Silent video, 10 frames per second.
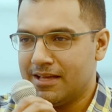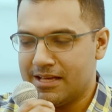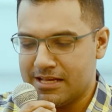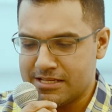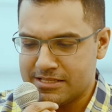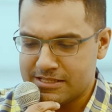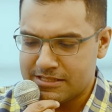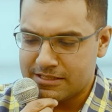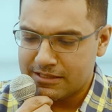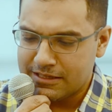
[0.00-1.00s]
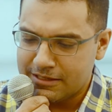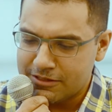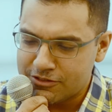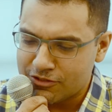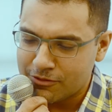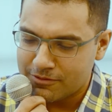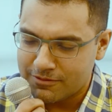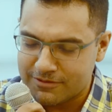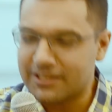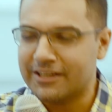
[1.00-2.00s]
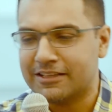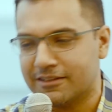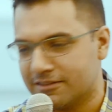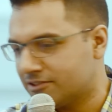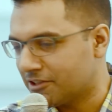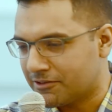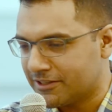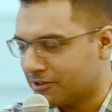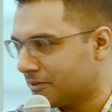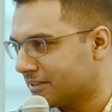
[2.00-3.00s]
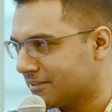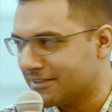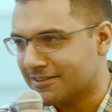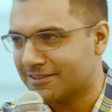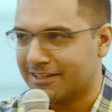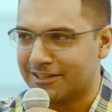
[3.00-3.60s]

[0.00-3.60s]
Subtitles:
And so titles generally don't exist.